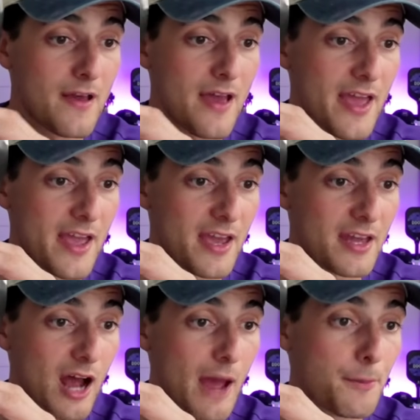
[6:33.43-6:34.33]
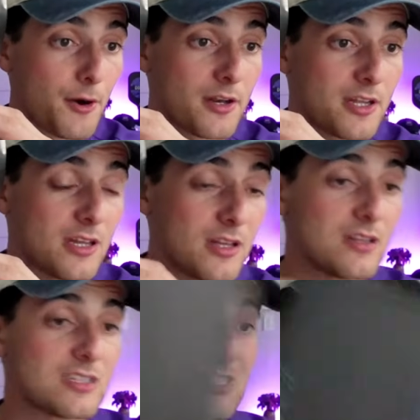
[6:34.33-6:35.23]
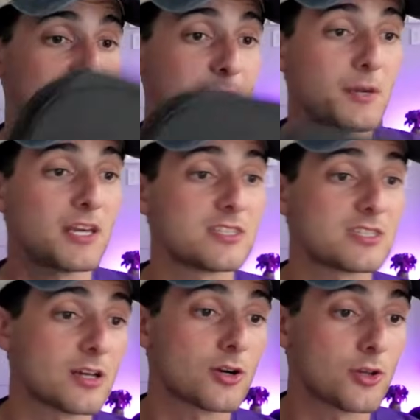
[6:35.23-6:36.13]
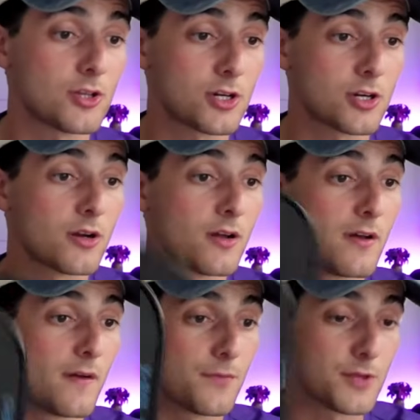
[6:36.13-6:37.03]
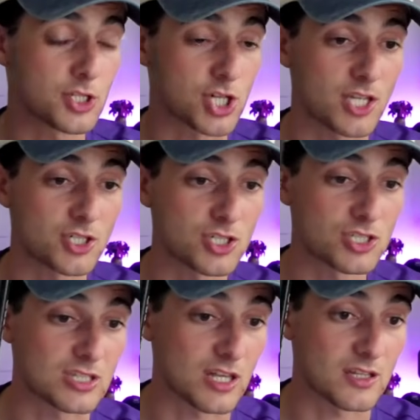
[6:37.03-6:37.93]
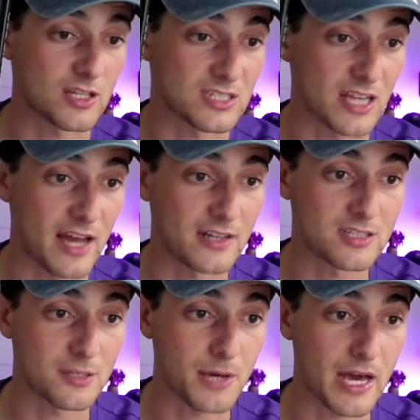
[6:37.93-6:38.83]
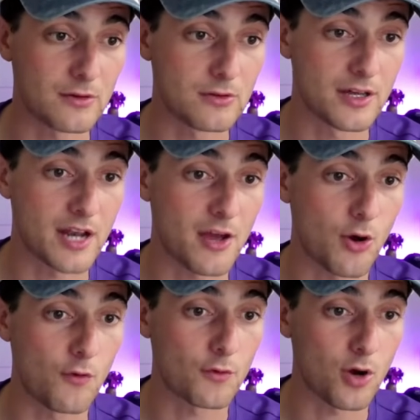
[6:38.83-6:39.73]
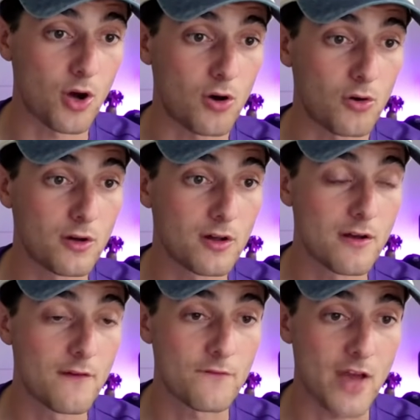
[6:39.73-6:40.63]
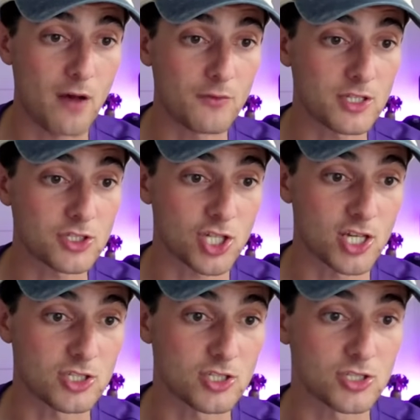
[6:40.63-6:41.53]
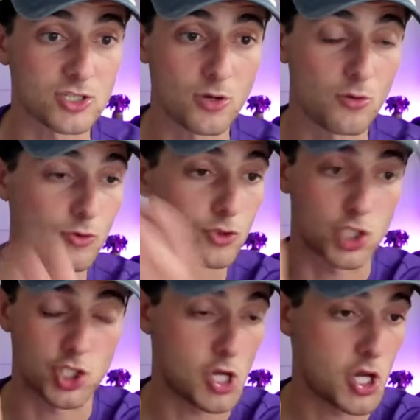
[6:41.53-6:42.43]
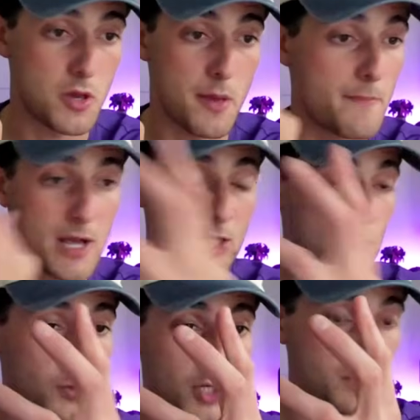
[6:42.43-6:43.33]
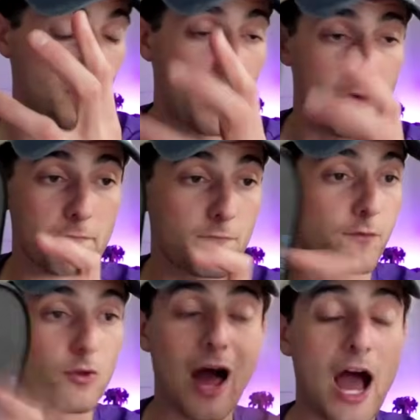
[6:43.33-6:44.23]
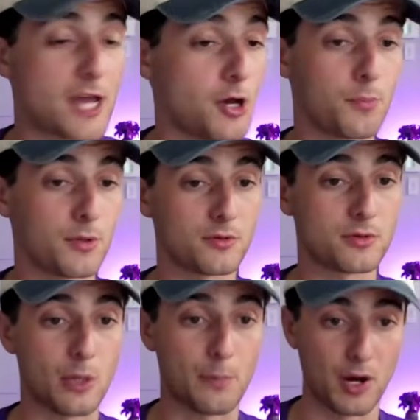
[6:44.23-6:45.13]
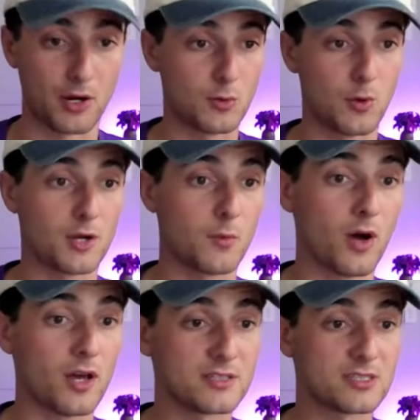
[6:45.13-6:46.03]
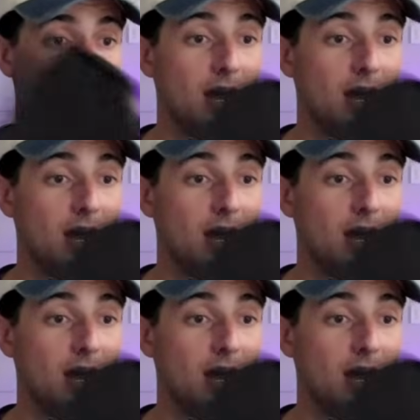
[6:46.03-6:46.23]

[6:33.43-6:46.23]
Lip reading: And I put in the stats piece earlier, the changes that this added to the paddle. And I overall found these changes just made the sweet spot fly open compared to what it was.